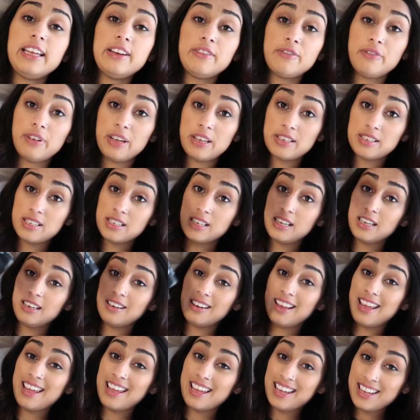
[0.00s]
Invest
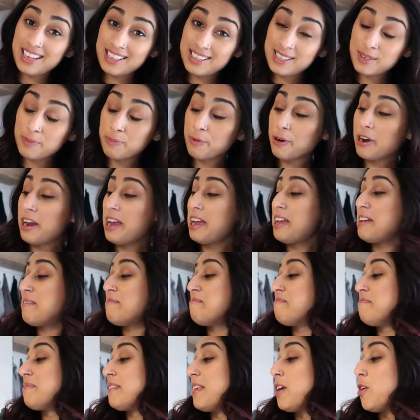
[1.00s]
in a heat spray,
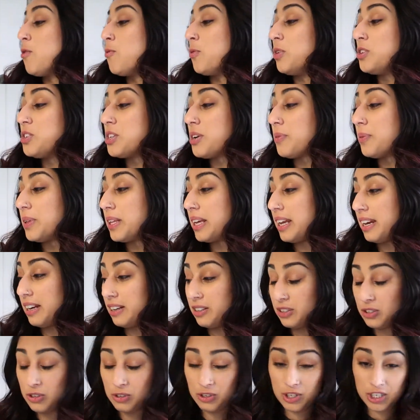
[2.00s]
which I will get
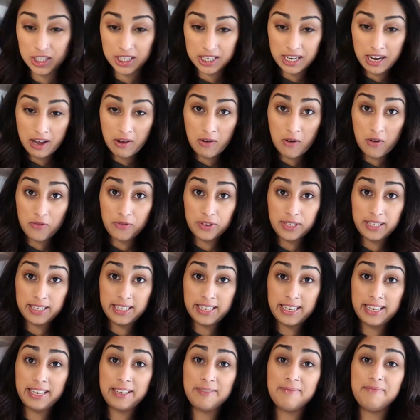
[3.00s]
into just now,
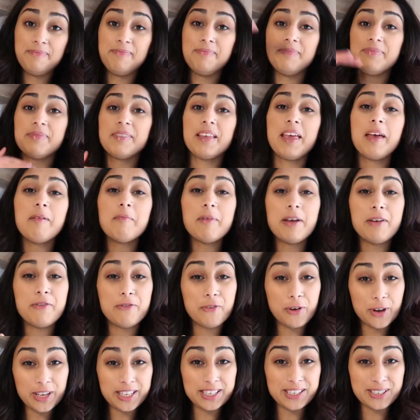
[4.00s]
obviously, and my
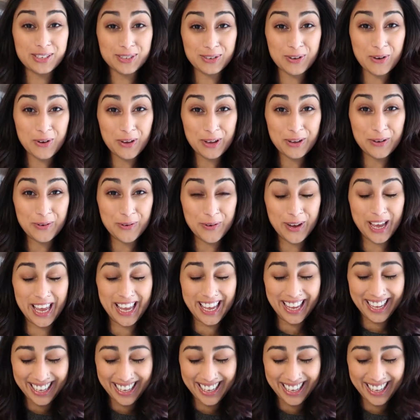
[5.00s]
voice is going away.